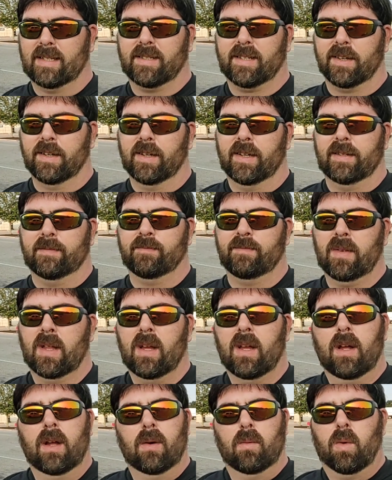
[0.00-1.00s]
that's good.
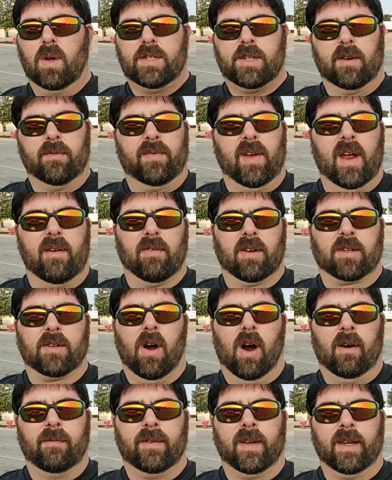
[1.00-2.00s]
What's your favorite
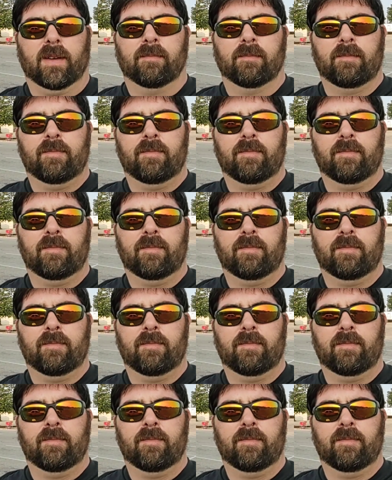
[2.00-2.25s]
coffee?